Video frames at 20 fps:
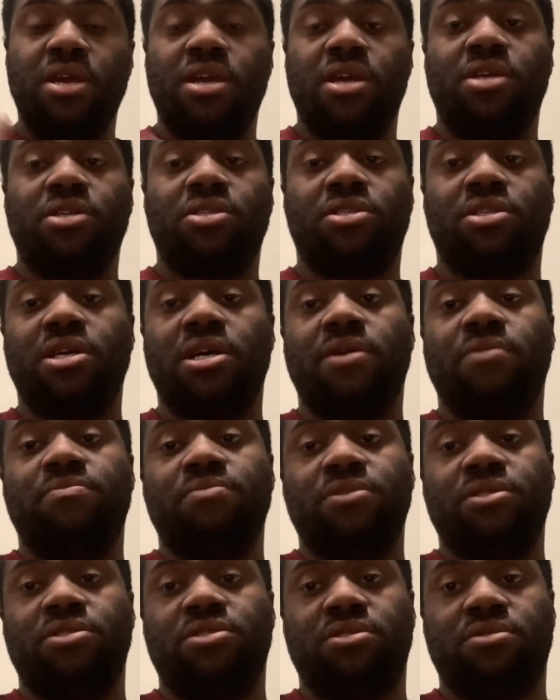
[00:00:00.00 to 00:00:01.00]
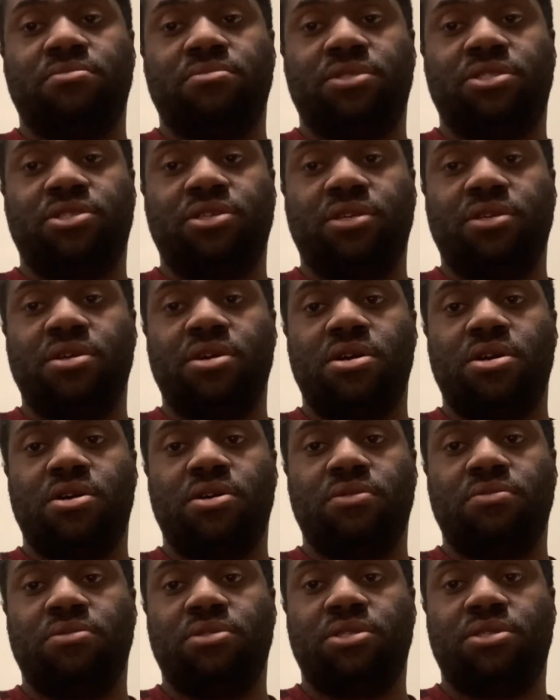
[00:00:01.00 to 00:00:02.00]
and stuff she
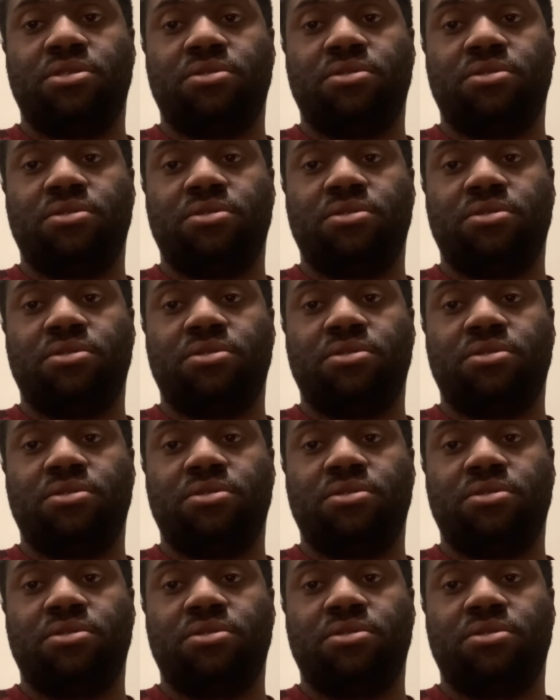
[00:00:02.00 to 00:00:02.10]
um,